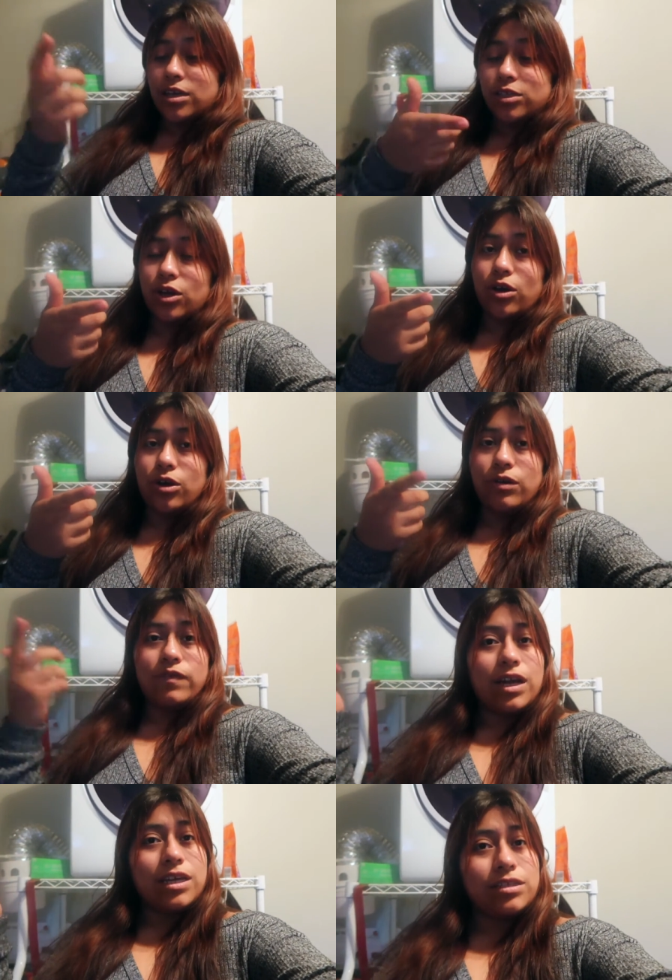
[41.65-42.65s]
So
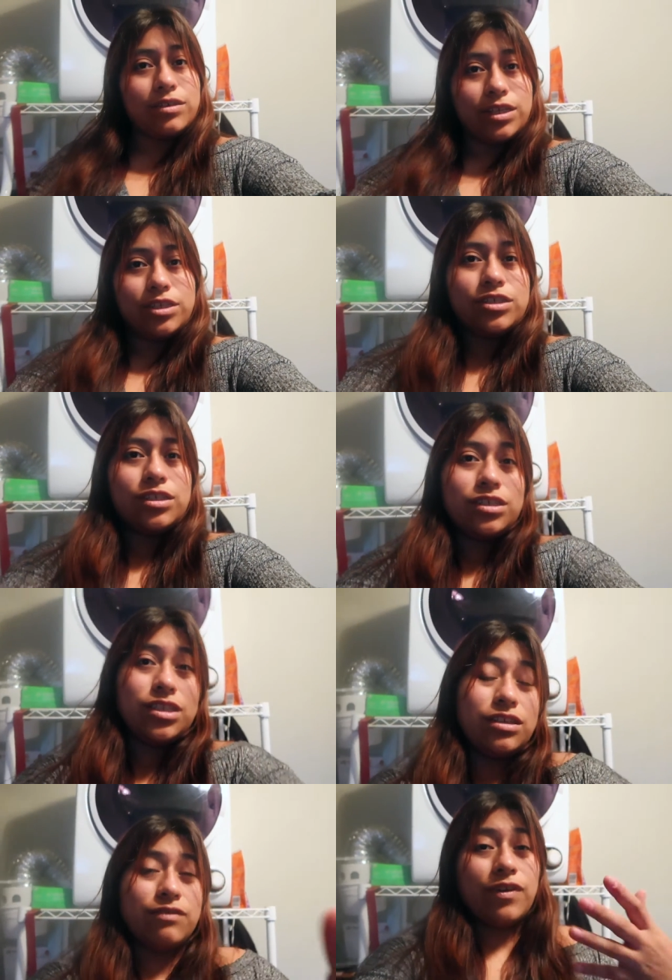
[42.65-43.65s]
if you guys are
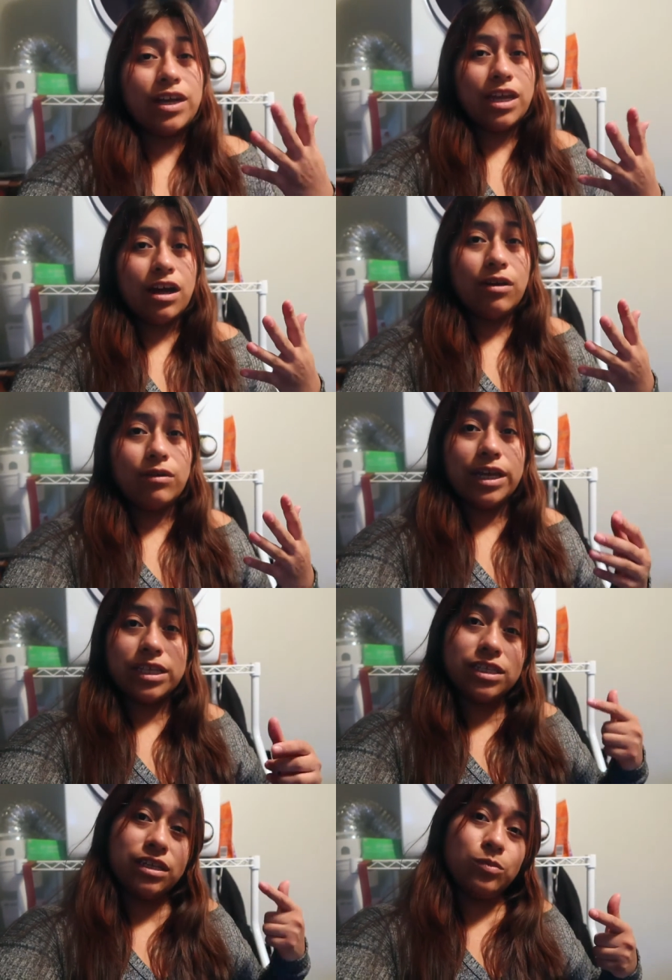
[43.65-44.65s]
interested to find out
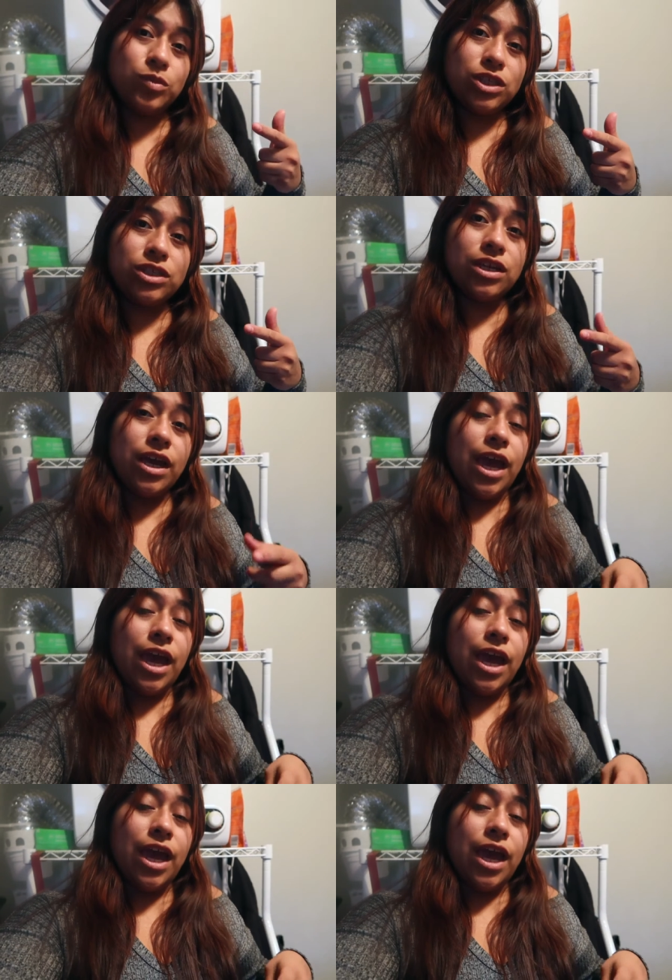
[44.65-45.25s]
like tips